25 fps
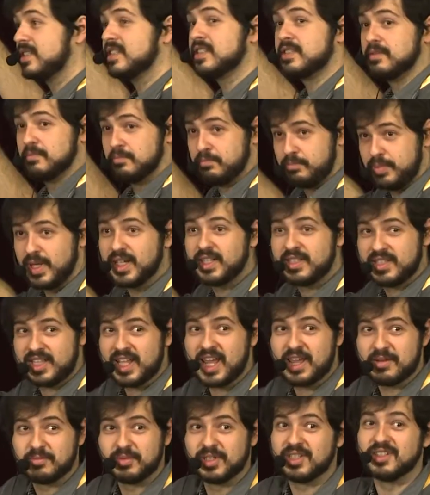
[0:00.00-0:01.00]
is
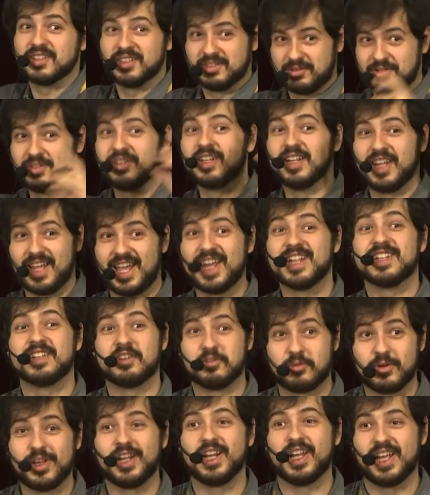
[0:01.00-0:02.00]
Bigtable, it
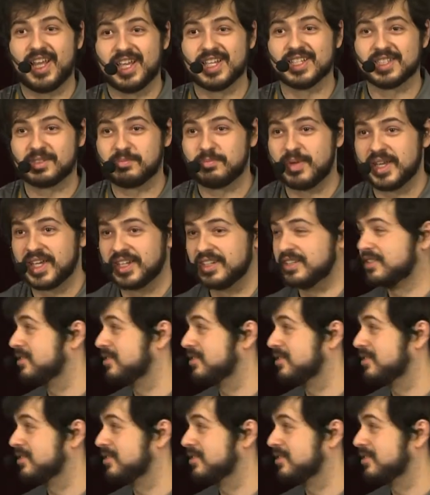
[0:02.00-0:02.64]
really is big,